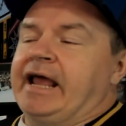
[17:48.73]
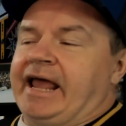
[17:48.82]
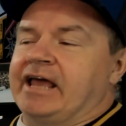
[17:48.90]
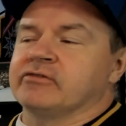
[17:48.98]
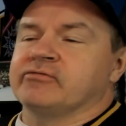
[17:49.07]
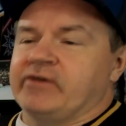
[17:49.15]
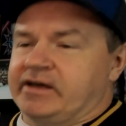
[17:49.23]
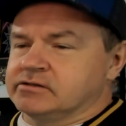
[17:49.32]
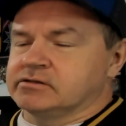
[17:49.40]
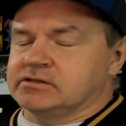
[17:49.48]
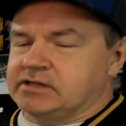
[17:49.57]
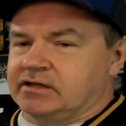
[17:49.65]
if fans
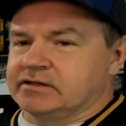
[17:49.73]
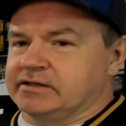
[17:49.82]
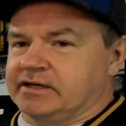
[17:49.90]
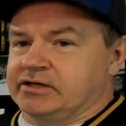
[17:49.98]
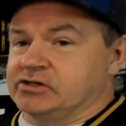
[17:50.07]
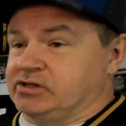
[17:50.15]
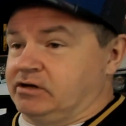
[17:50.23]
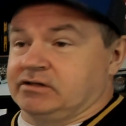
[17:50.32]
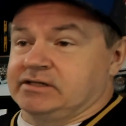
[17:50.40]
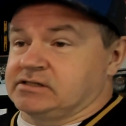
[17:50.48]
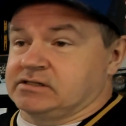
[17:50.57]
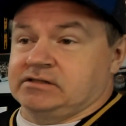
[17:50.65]
are telling the NHL,
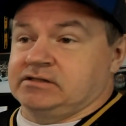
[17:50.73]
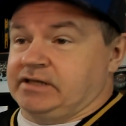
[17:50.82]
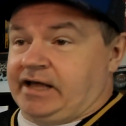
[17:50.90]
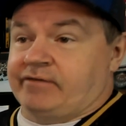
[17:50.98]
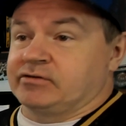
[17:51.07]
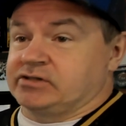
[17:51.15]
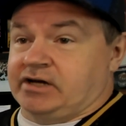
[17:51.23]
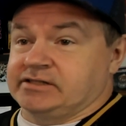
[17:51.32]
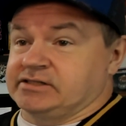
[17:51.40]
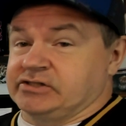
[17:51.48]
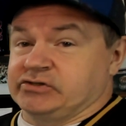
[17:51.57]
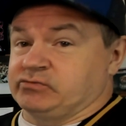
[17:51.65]
listen, the
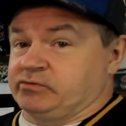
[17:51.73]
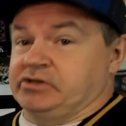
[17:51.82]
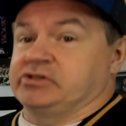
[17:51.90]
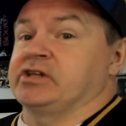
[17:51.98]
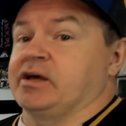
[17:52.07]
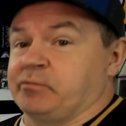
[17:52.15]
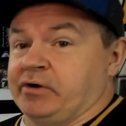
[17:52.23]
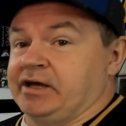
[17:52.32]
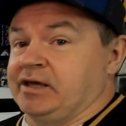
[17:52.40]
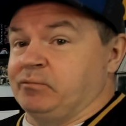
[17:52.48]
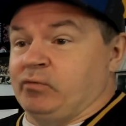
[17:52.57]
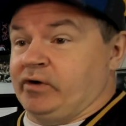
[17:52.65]
advertising's reached that
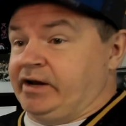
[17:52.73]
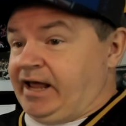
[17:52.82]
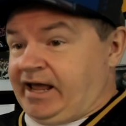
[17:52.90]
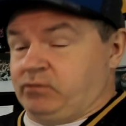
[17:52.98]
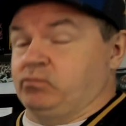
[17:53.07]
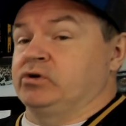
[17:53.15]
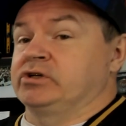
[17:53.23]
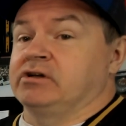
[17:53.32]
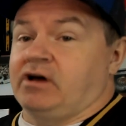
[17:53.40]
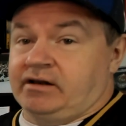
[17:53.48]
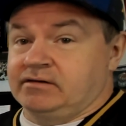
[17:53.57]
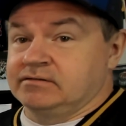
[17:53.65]
breaking point and we're
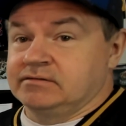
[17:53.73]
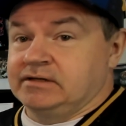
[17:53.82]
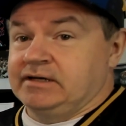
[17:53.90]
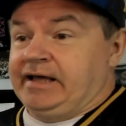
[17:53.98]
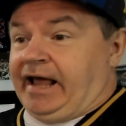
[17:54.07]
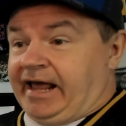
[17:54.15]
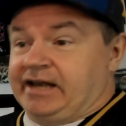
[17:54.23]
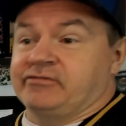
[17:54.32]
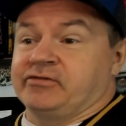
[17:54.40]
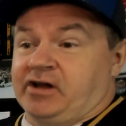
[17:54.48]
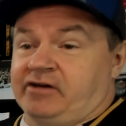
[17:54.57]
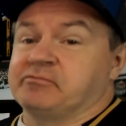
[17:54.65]
done, and
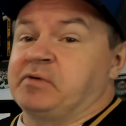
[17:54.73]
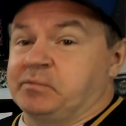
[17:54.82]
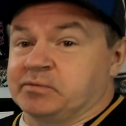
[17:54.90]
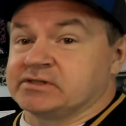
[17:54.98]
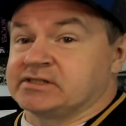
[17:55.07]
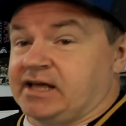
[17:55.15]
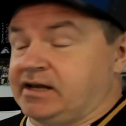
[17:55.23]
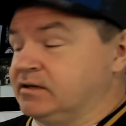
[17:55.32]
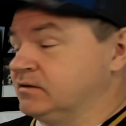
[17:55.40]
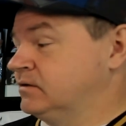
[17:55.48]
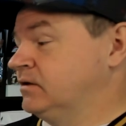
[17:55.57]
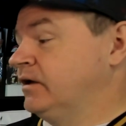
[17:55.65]
if enough people said
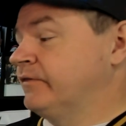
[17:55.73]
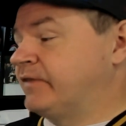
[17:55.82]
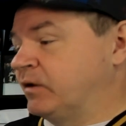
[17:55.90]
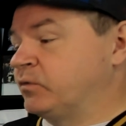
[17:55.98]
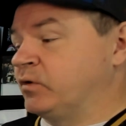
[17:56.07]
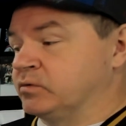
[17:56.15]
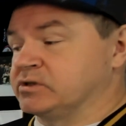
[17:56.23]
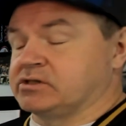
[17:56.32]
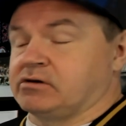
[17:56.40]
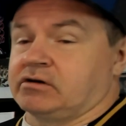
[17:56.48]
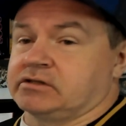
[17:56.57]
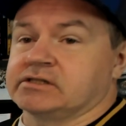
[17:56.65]
it, then we would
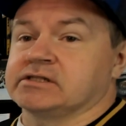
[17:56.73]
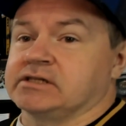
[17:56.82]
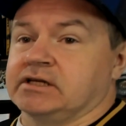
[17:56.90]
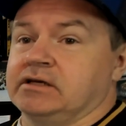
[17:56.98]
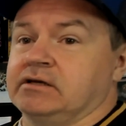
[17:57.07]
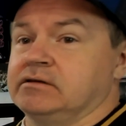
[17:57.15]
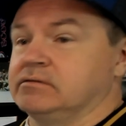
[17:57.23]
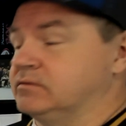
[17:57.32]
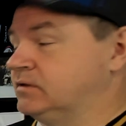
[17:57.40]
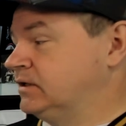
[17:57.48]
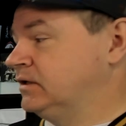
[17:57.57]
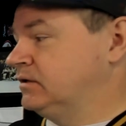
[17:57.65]
start to see
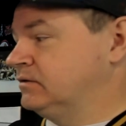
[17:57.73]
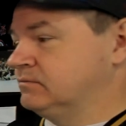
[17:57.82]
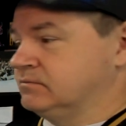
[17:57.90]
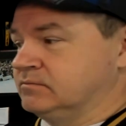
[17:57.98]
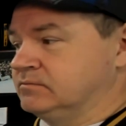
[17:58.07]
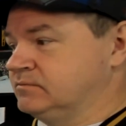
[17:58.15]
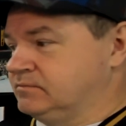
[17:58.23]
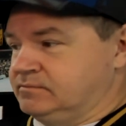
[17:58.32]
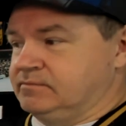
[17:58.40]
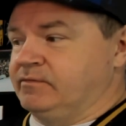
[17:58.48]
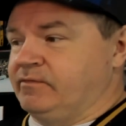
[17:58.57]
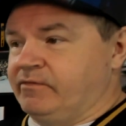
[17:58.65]

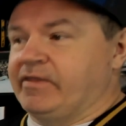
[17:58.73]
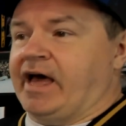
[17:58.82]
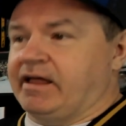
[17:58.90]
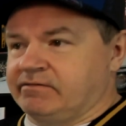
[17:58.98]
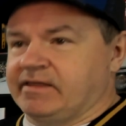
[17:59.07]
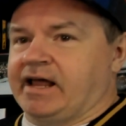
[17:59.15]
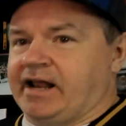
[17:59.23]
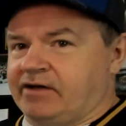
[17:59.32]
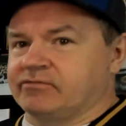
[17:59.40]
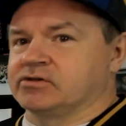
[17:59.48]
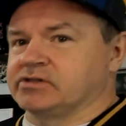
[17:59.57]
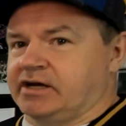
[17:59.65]
that
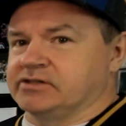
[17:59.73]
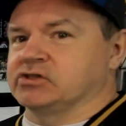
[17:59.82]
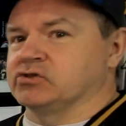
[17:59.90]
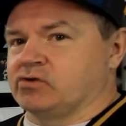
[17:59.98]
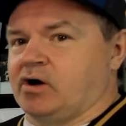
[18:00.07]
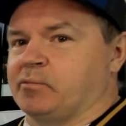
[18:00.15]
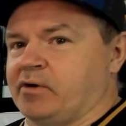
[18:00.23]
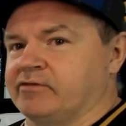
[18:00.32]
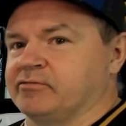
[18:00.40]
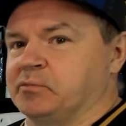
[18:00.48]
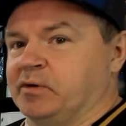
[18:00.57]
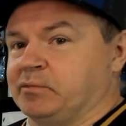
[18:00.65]
advertising drop
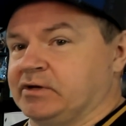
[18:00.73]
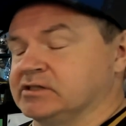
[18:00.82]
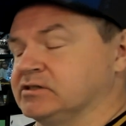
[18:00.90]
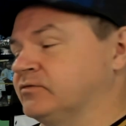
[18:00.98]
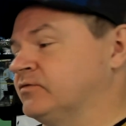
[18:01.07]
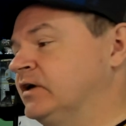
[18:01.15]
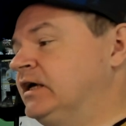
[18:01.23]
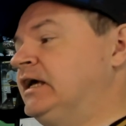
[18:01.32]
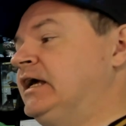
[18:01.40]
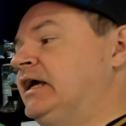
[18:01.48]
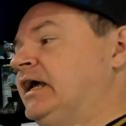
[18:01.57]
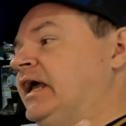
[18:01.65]
off a bit. Because
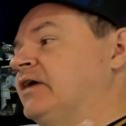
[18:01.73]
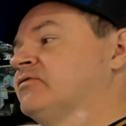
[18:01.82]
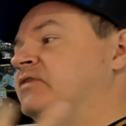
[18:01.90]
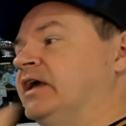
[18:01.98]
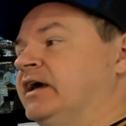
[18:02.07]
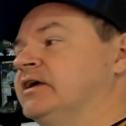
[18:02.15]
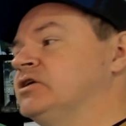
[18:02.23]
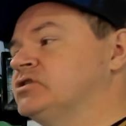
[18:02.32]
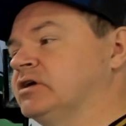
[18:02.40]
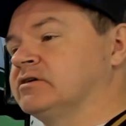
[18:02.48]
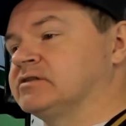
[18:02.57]
if the NHL